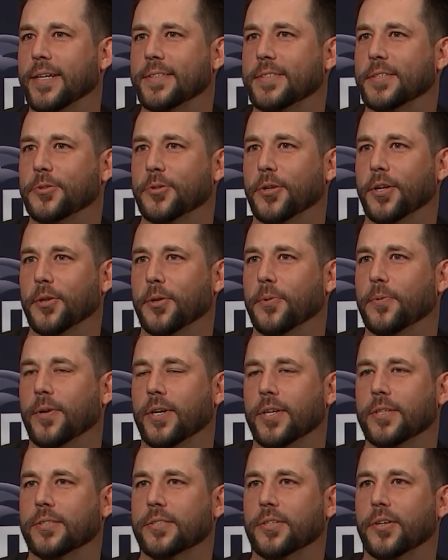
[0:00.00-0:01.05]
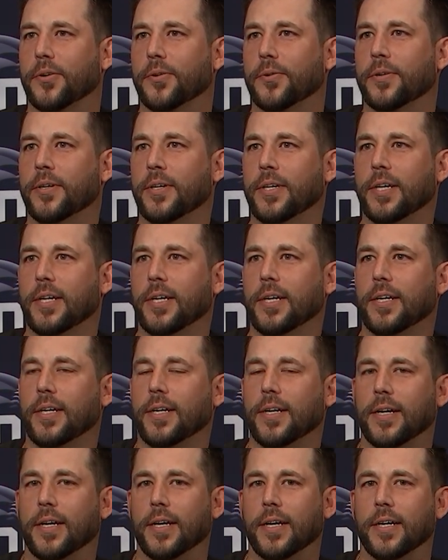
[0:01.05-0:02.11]
It's adrenaline rush. So,
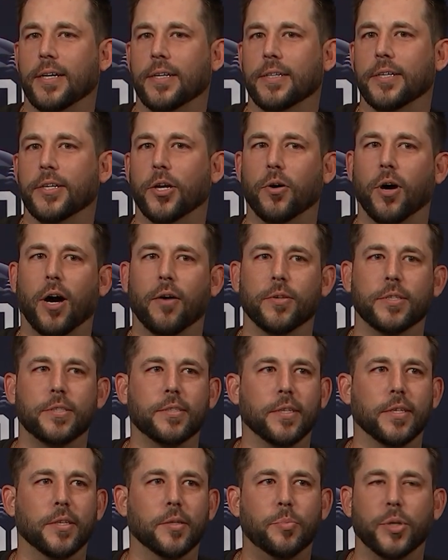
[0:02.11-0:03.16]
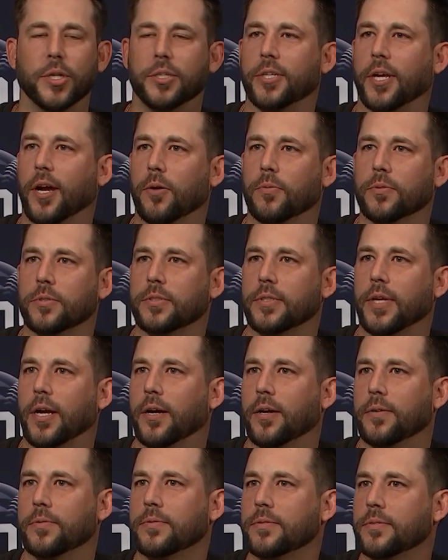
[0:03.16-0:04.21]
uh, you know, obviously the pitch count was
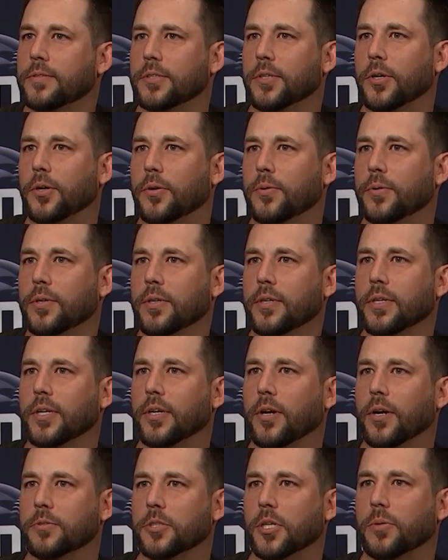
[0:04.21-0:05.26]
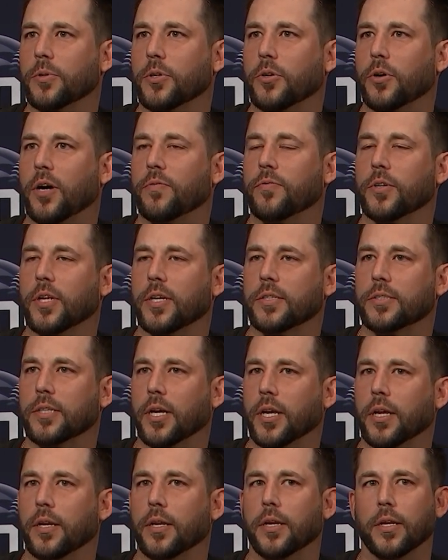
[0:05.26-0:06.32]
down, so you know I was able to go out for that
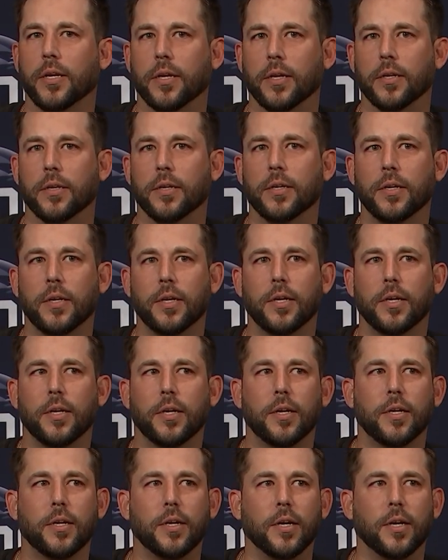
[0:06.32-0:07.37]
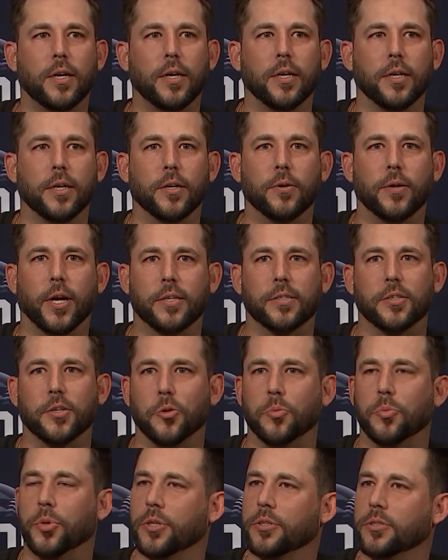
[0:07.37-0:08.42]
second inning and uh, you know
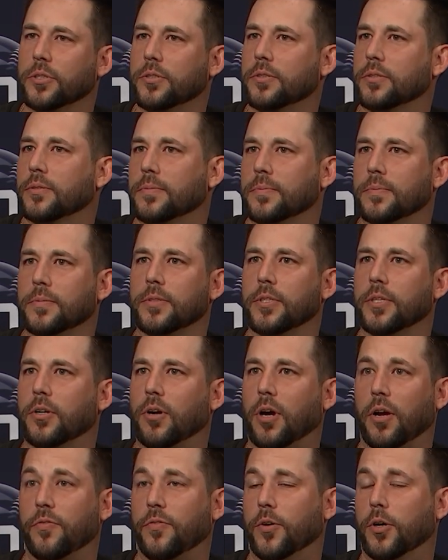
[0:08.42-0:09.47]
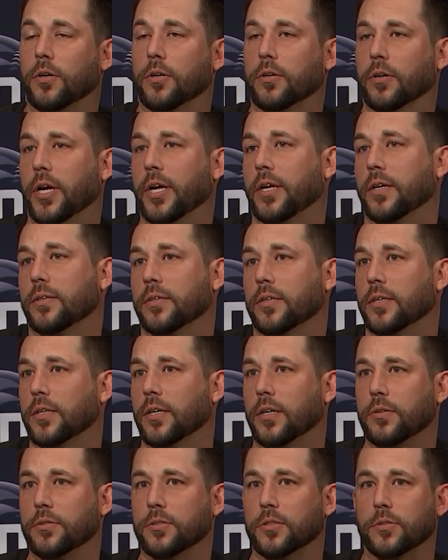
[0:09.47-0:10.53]
execute pitches, and you know I felt great. You
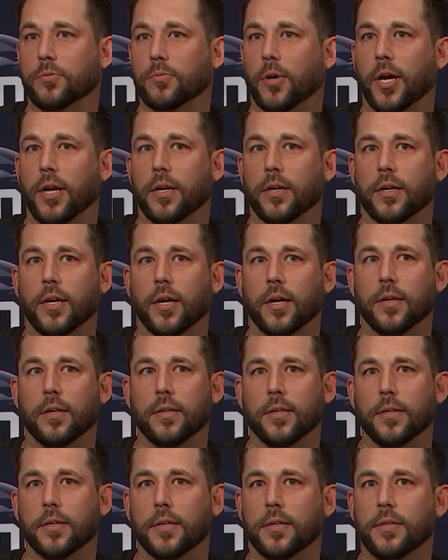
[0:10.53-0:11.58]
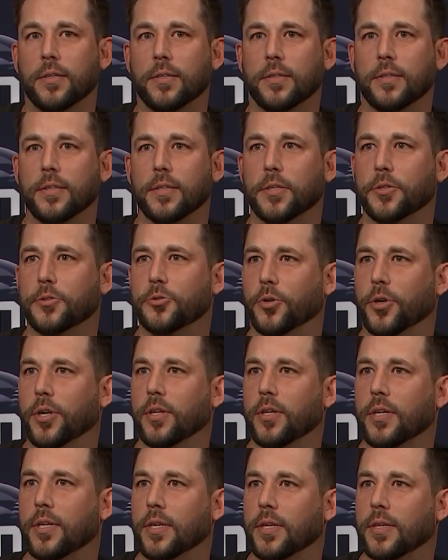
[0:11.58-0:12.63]
know, just riding kind of the the
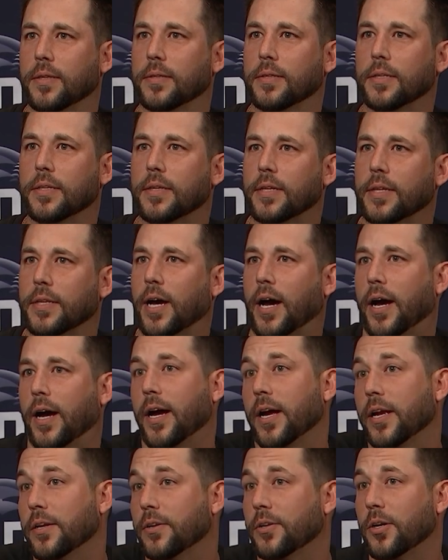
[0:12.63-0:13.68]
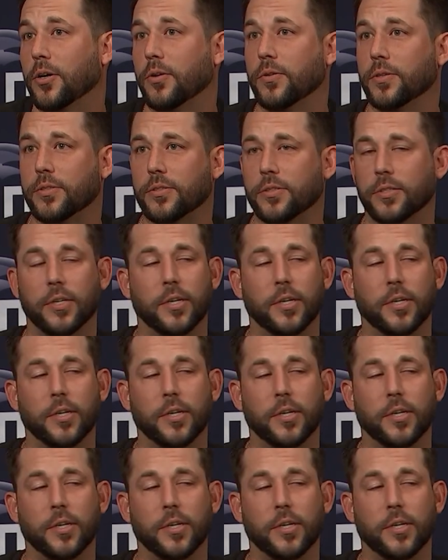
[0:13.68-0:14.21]
adrenaline and, and the high. You know, it's.